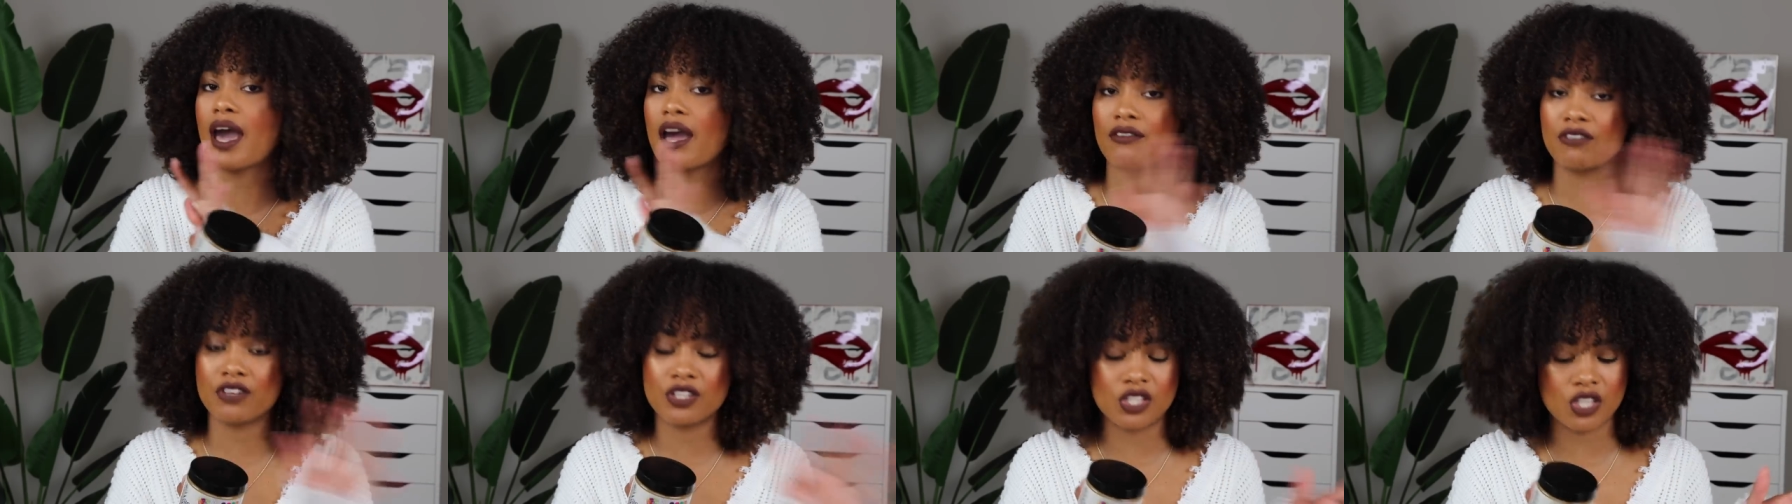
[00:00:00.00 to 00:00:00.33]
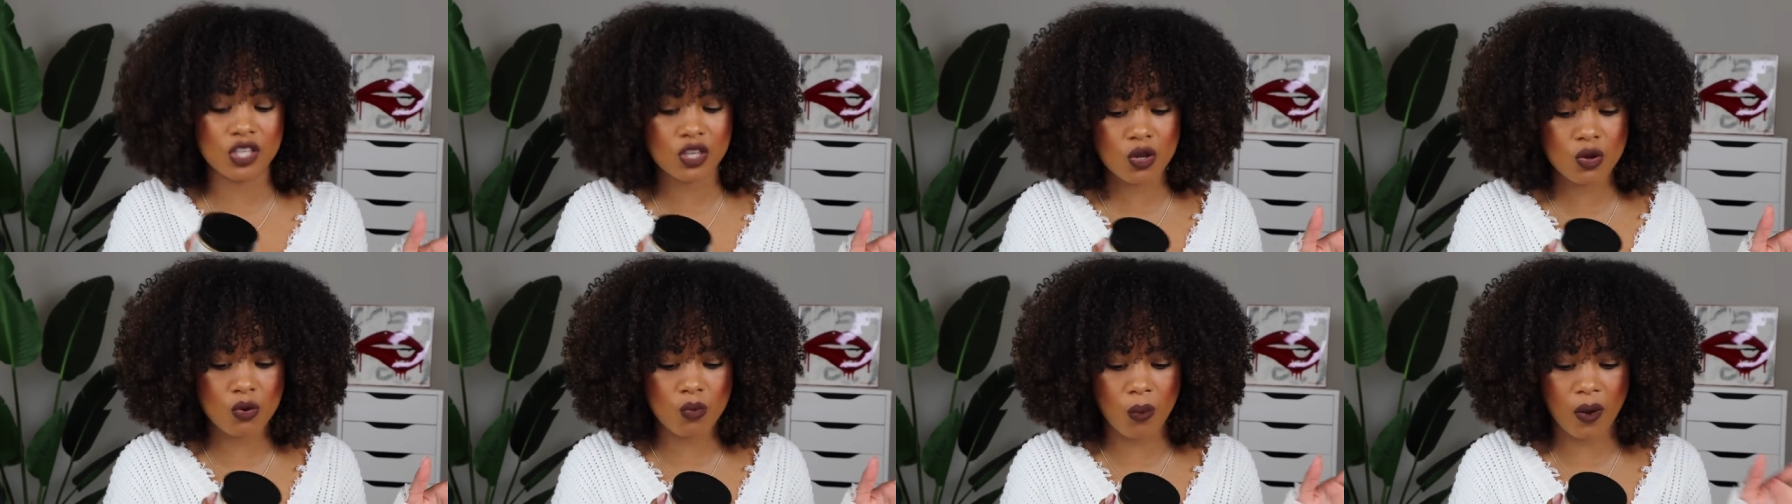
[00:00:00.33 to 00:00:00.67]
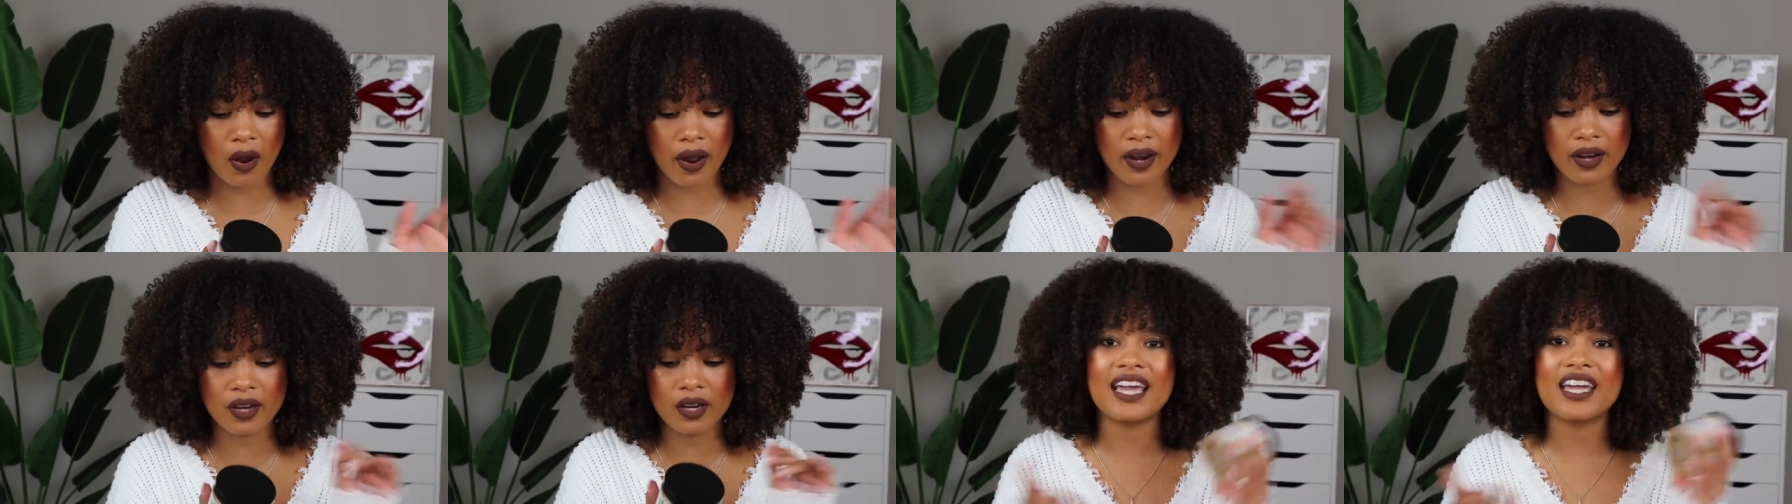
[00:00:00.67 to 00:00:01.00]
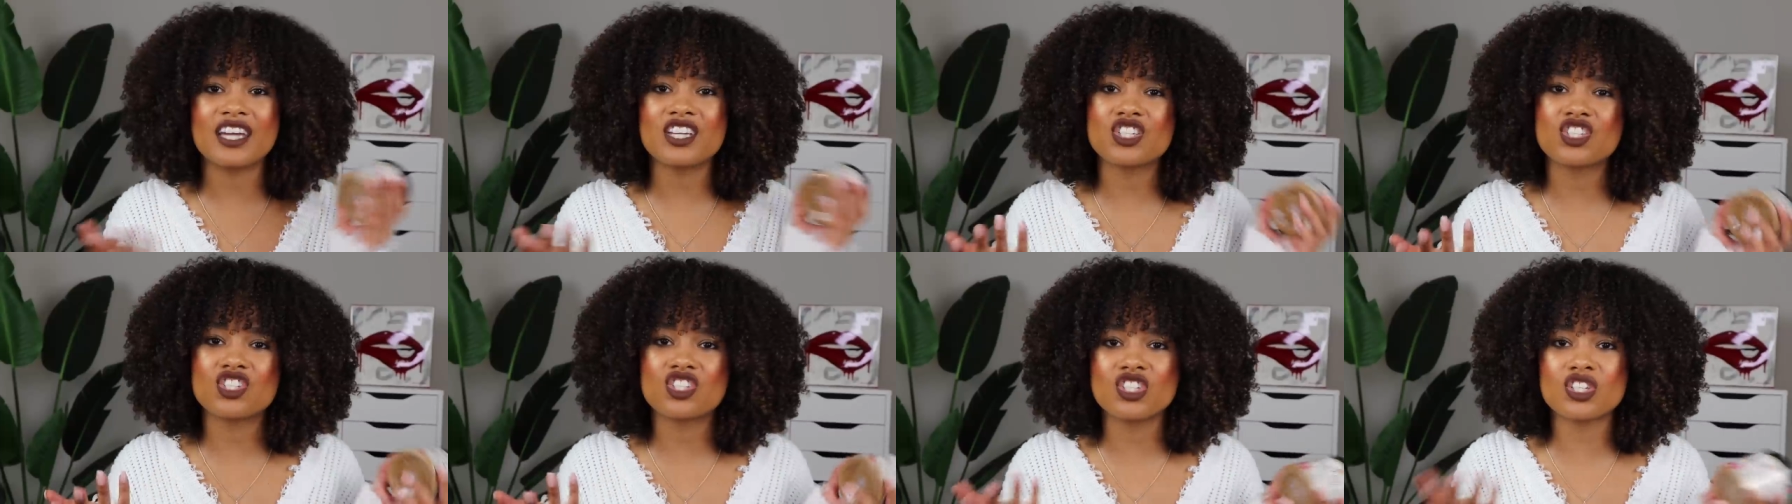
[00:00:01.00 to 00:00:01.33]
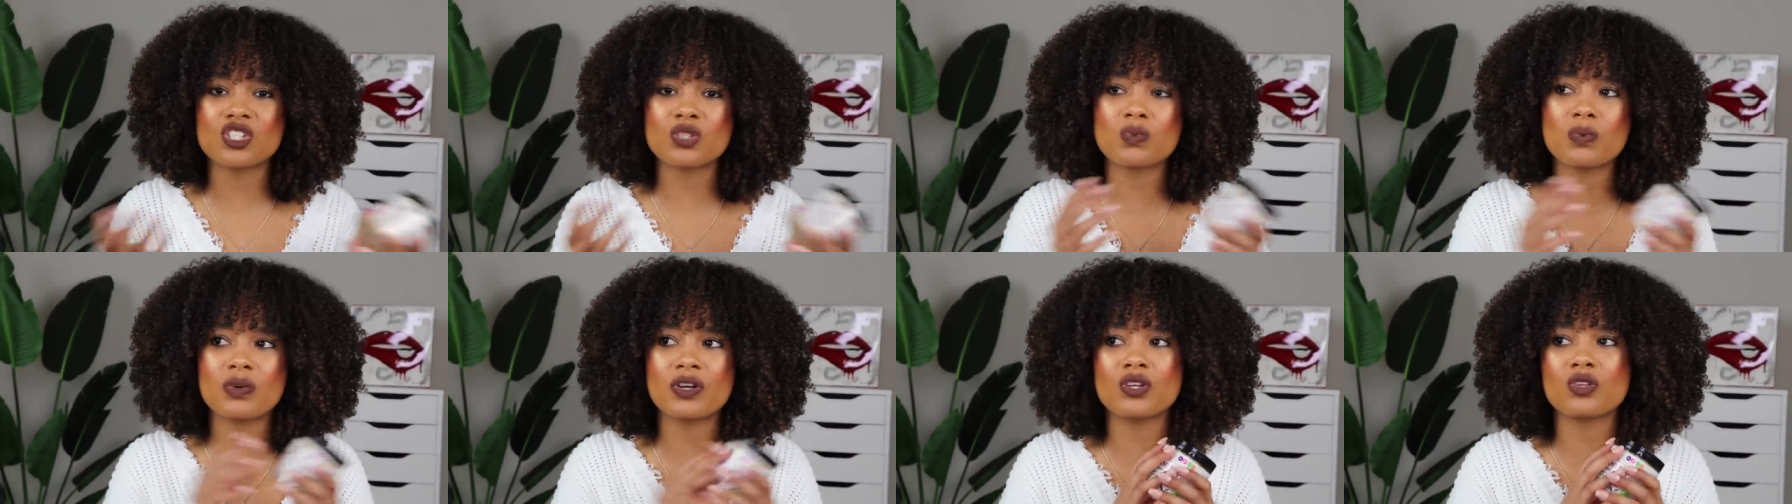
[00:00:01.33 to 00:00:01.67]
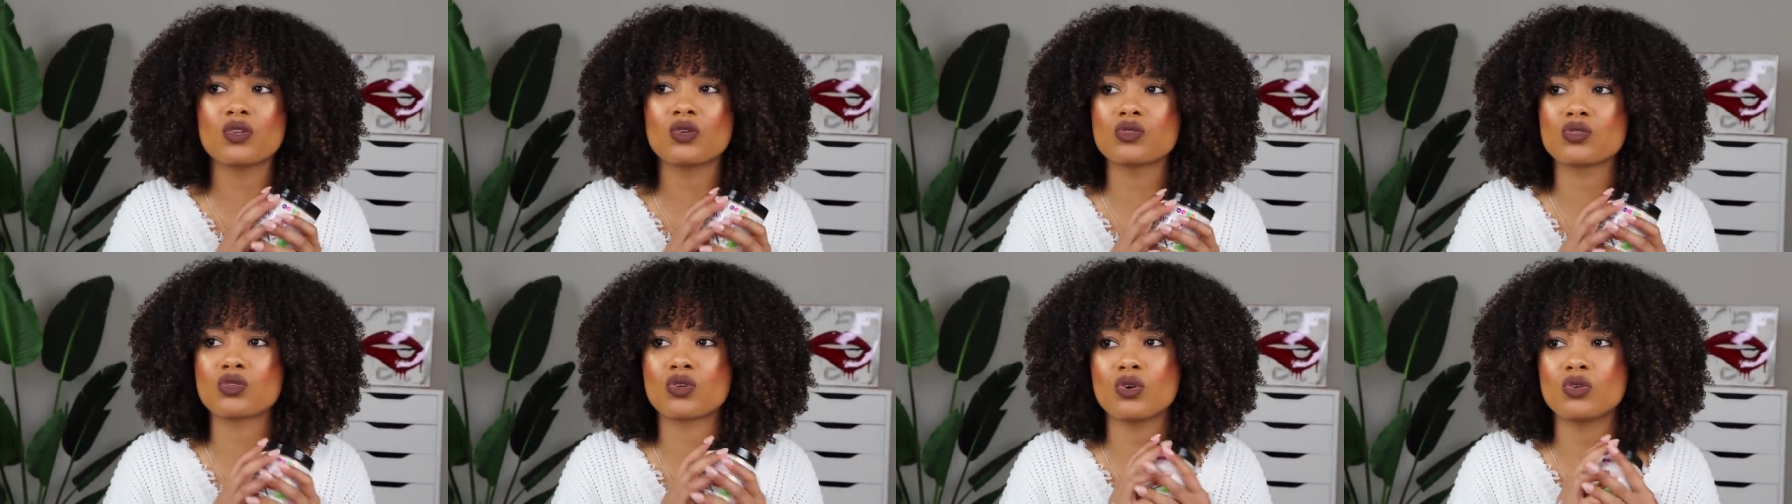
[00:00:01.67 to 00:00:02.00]
every single one. It's just one of
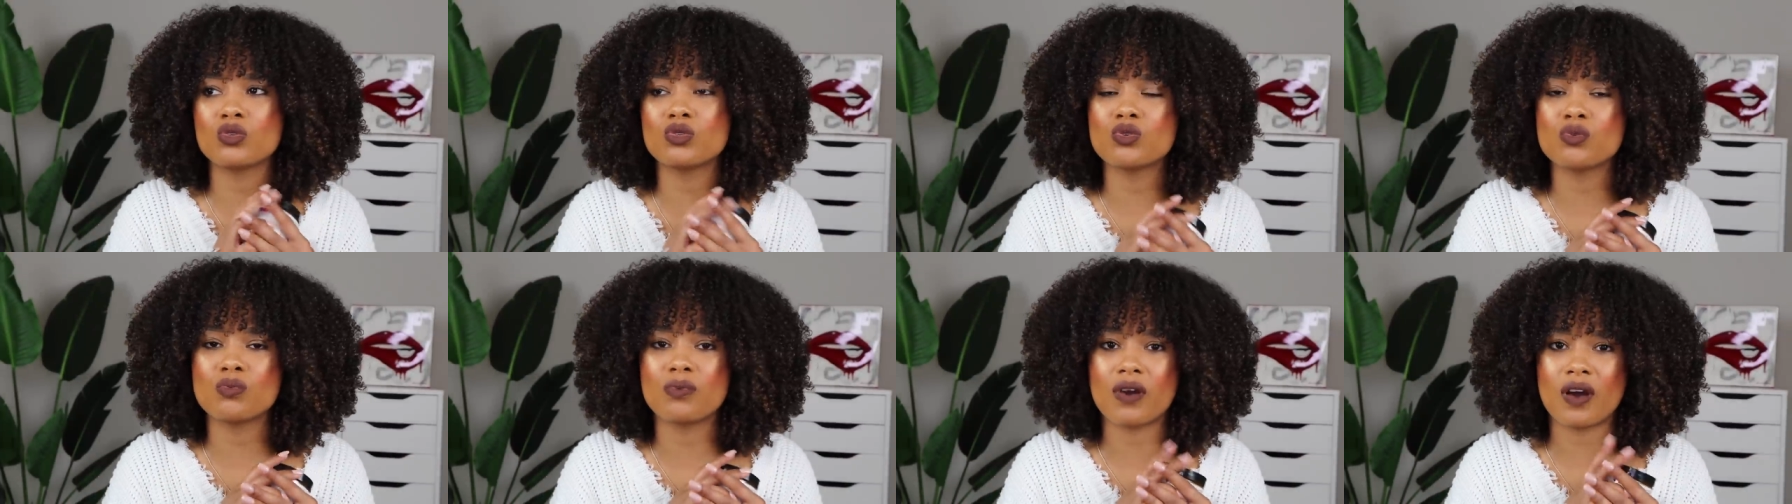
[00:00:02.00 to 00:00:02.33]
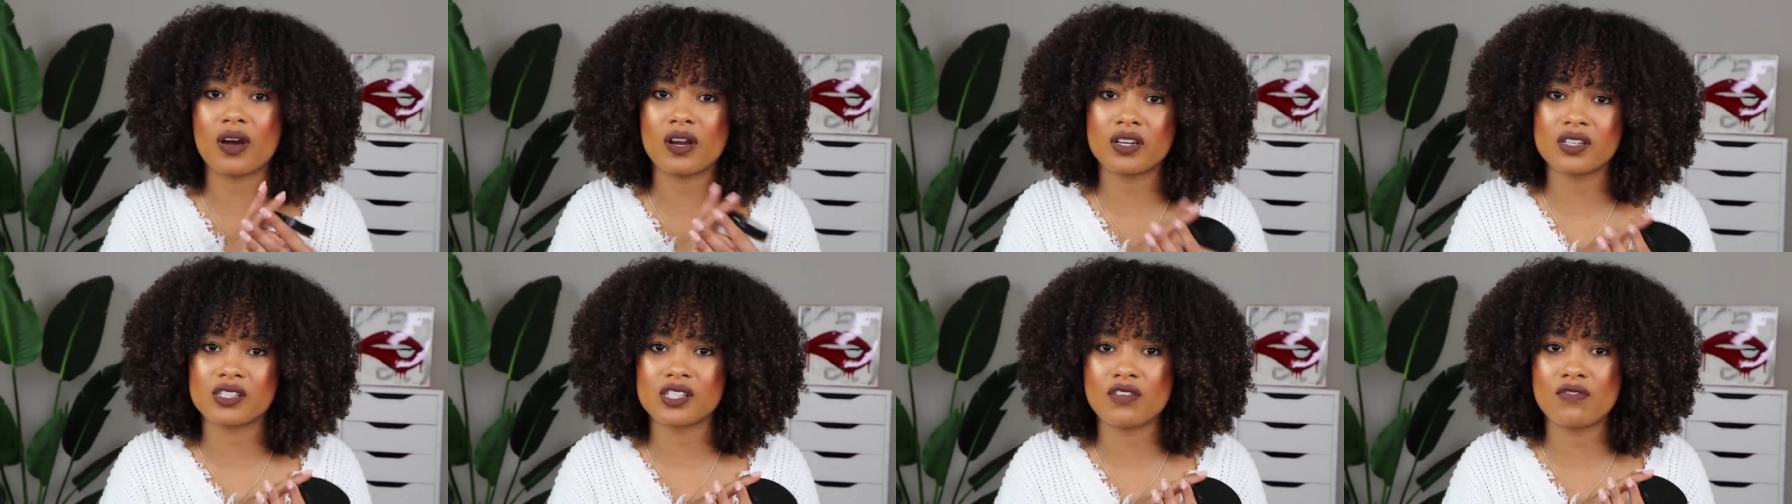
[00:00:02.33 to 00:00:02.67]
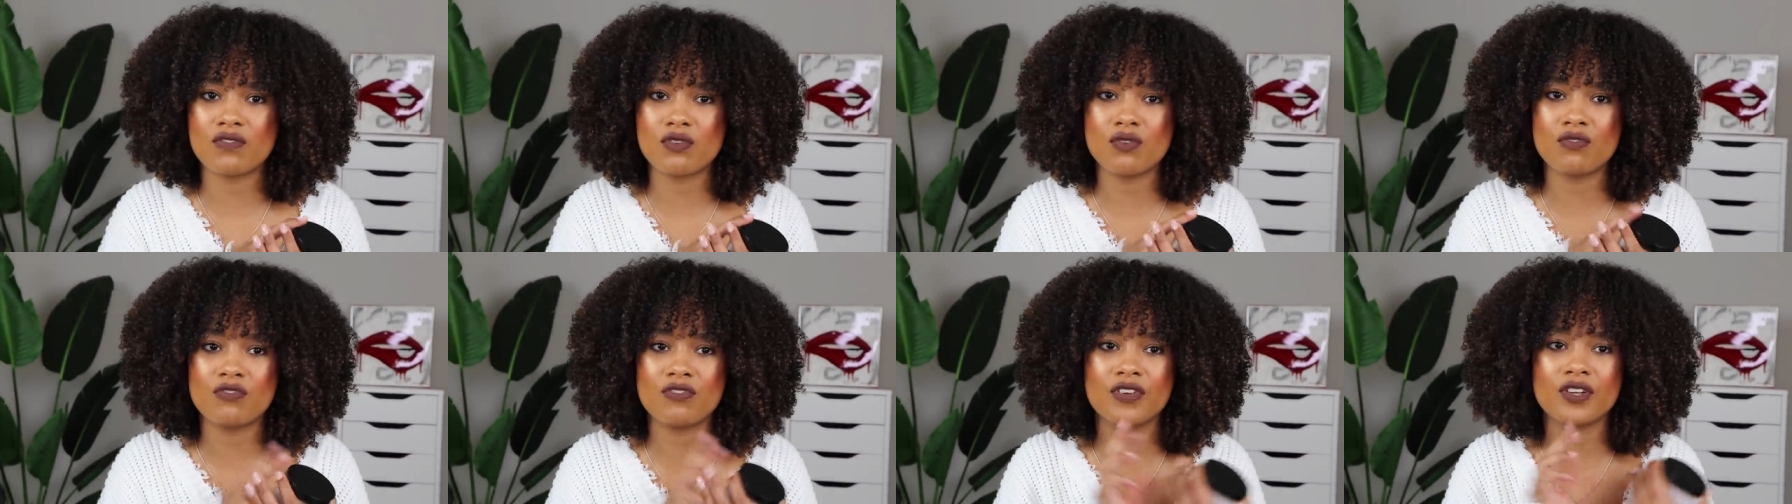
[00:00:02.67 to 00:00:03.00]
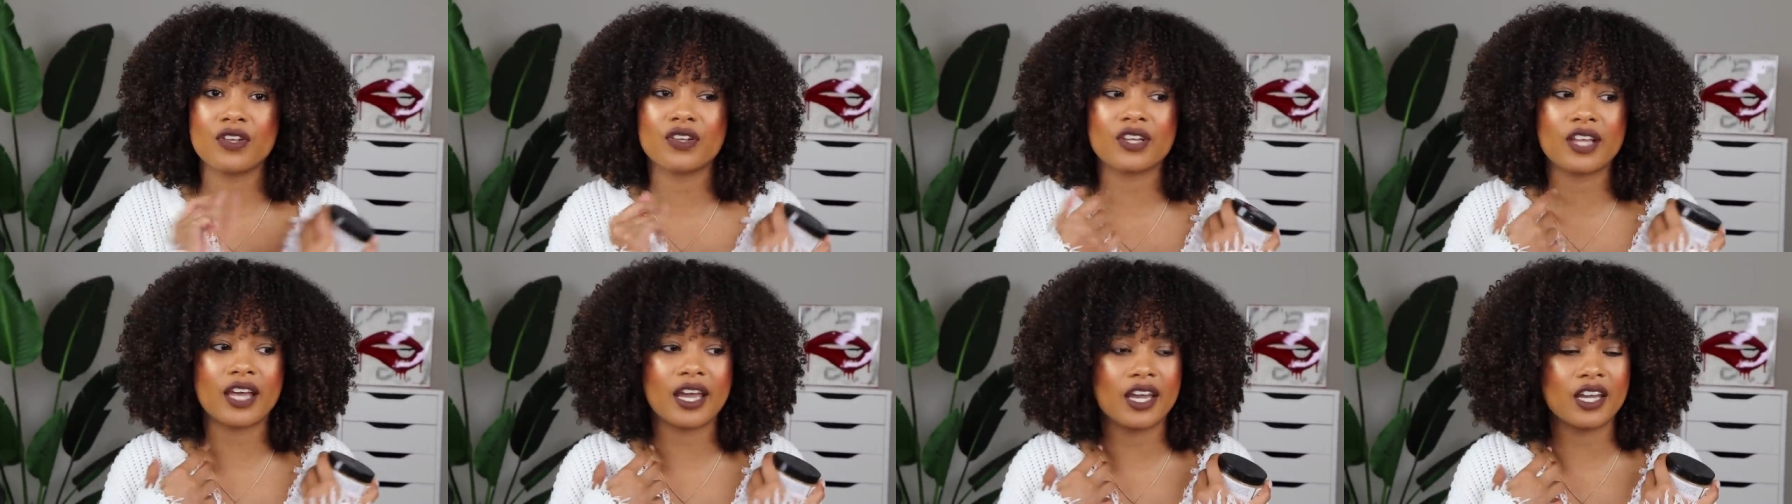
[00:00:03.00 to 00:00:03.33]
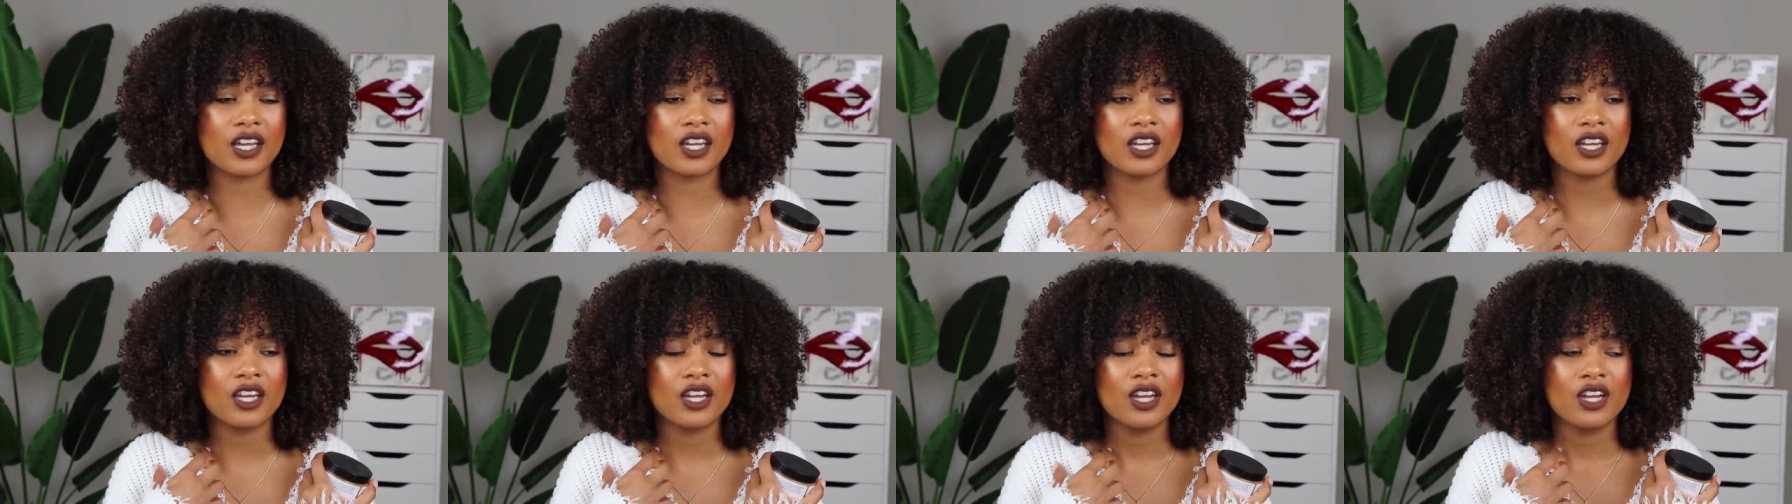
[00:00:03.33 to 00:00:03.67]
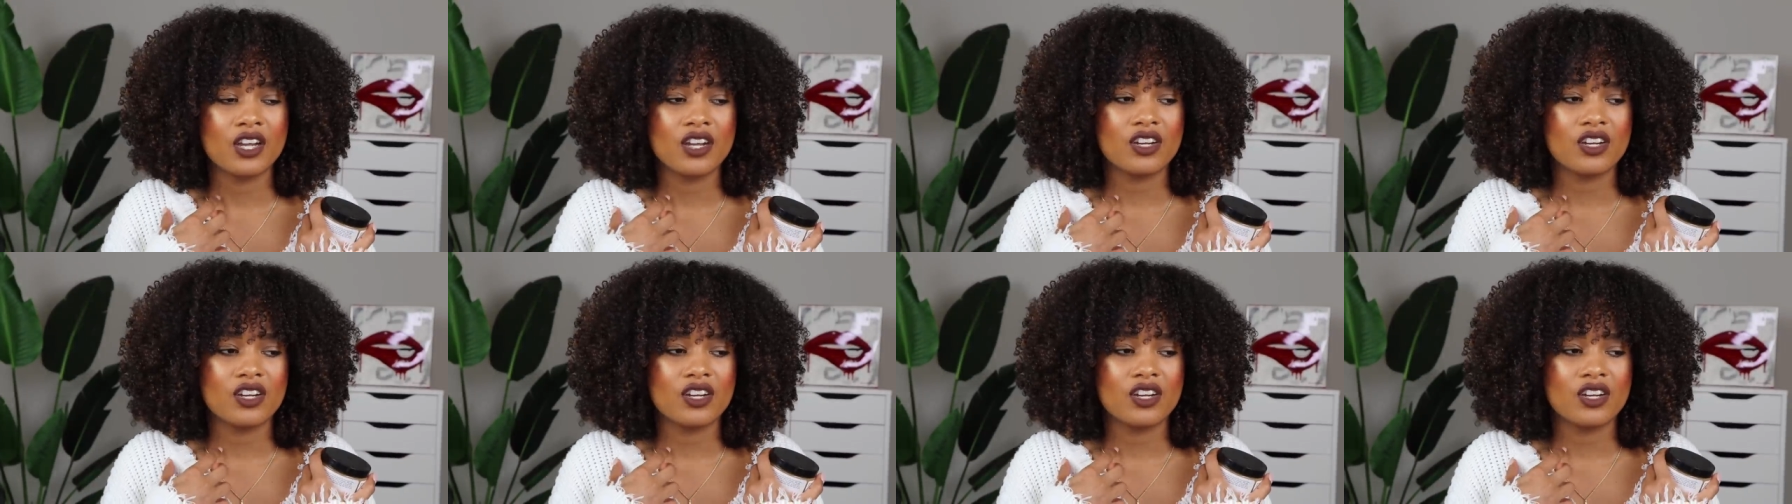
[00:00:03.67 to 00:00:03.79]
those go-to products if you feel like